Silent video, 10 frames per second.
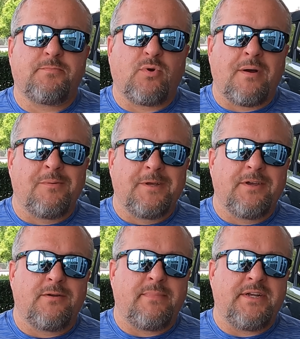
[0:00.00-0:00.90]
it's probably
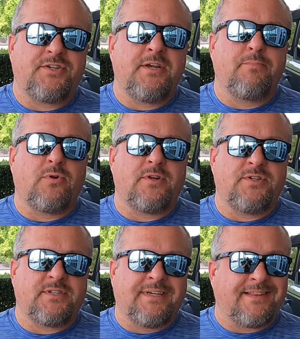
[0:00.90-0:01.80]
going to be cheaper to
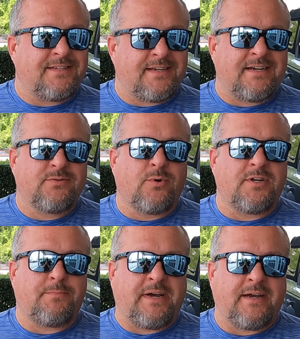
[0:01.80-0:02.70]
just get the
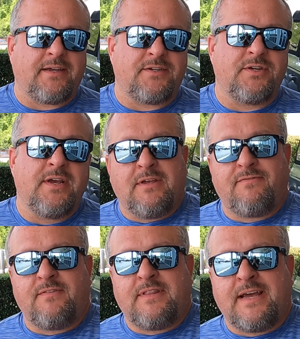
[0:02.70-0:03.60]
Sasquatch package.
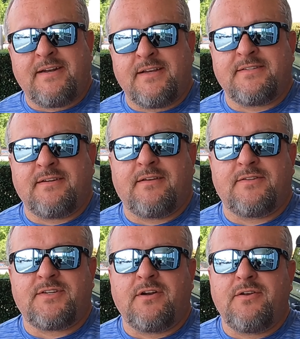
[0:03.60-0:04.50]
If that doesn't
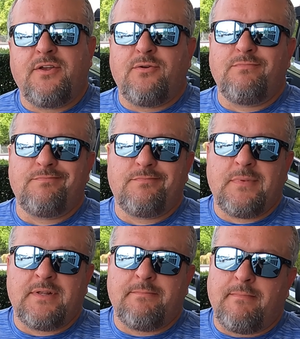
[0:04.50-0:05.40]
concern you,
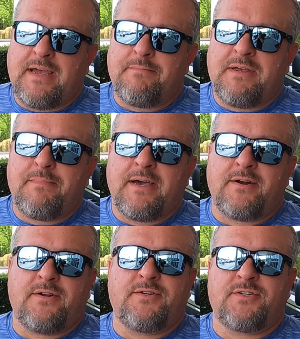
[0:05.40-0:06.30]
it may be
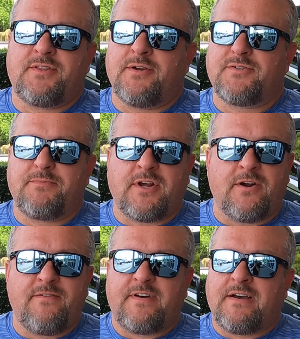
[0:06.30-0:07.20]
better to just throw some
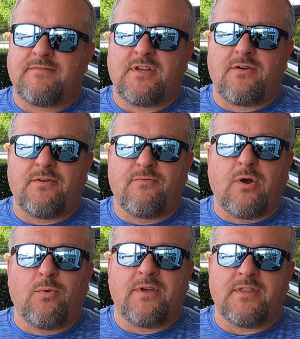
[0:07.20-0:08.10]
35s on and roll